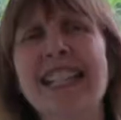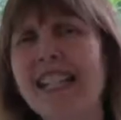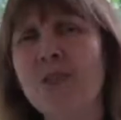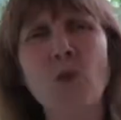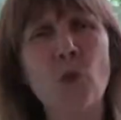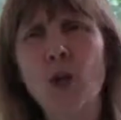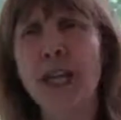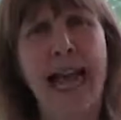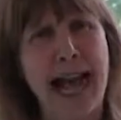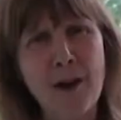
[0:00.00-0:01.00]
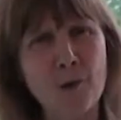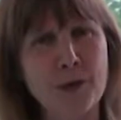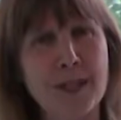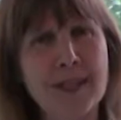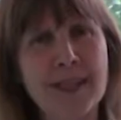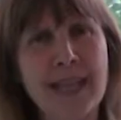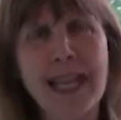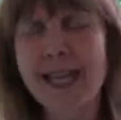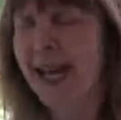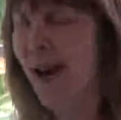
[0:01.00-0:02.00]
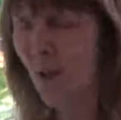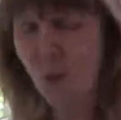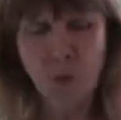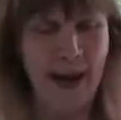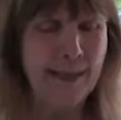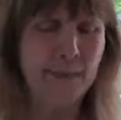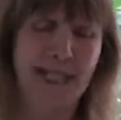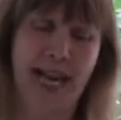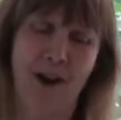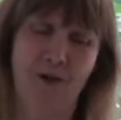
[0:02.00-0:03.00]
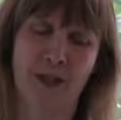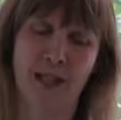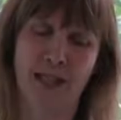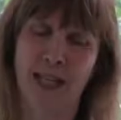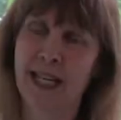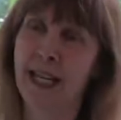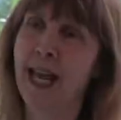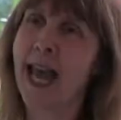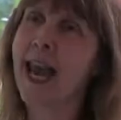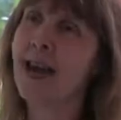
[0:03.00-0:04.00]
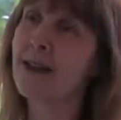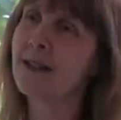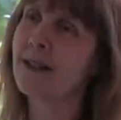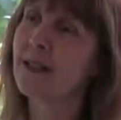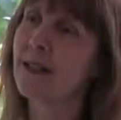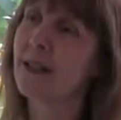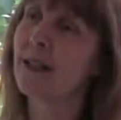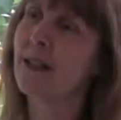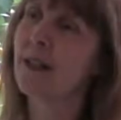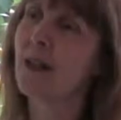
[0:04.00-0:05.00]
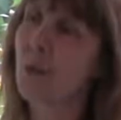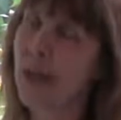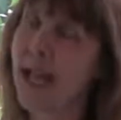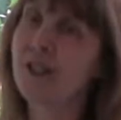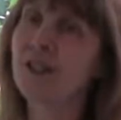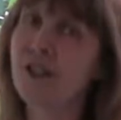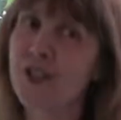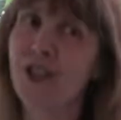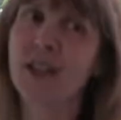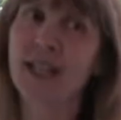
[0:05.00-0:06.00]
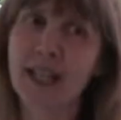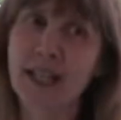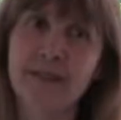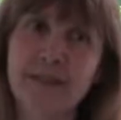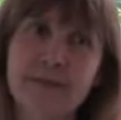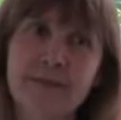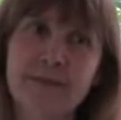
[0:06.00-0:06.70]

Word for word: didn't work out. It got wiped out, and we had to start again.